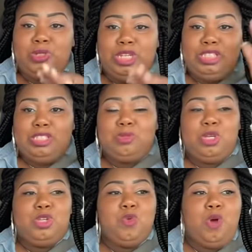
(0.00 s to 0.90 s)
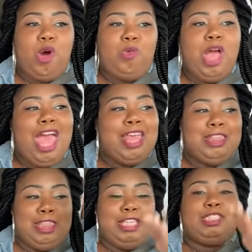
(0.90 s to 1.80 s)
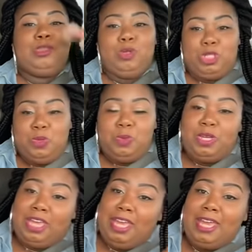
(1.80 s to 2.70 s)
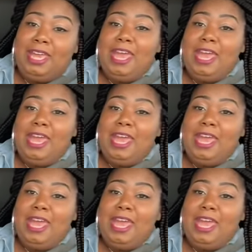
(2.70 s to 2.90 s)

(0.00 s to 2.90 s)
this is what you want. This is what you will get.